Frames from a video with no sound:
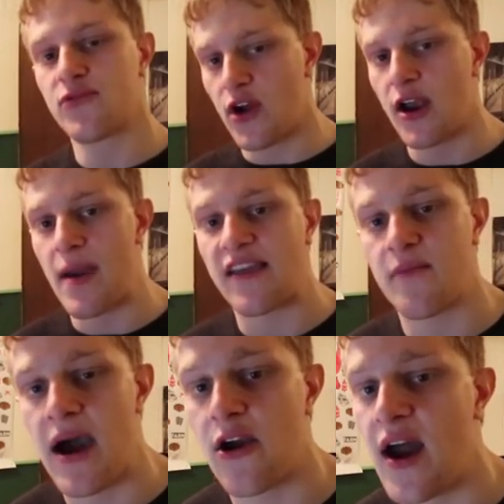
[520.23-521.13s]
Starting to make
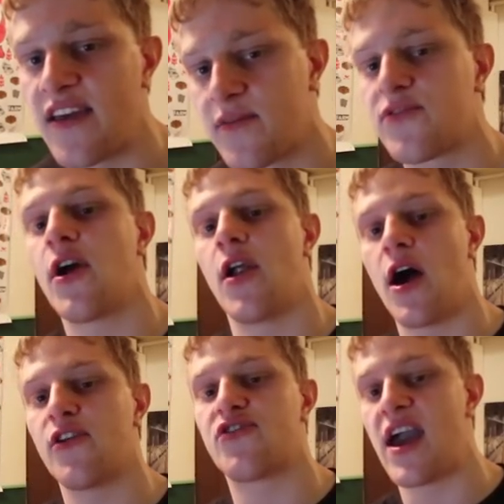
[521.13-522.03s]
some better edits. I'm starting
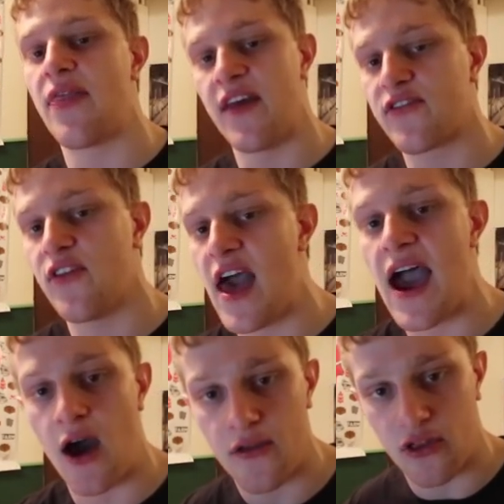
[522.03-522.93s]
to understand this and
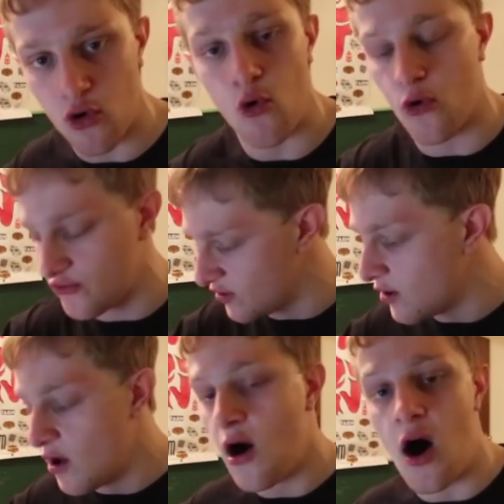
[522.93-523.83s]
that on the tools,
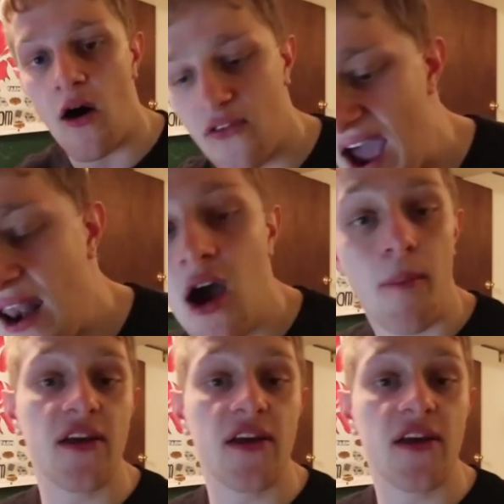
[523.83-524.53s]
all that.